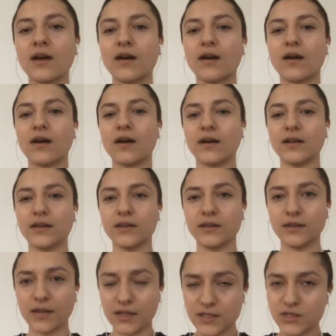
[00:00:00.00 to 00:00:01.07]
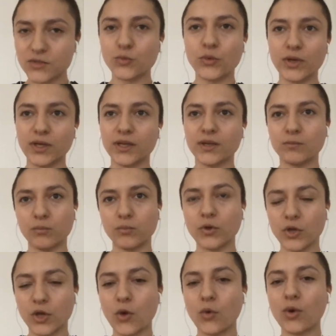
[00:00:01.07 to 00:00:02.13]
Yes, we
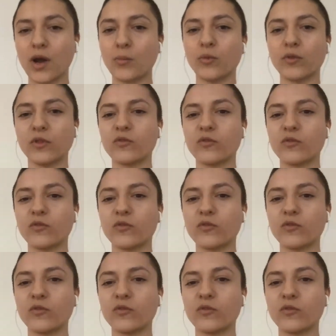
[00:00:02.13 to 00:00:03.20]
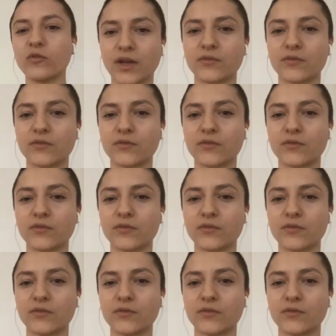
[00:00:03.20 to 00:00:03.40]
know a couple of projects that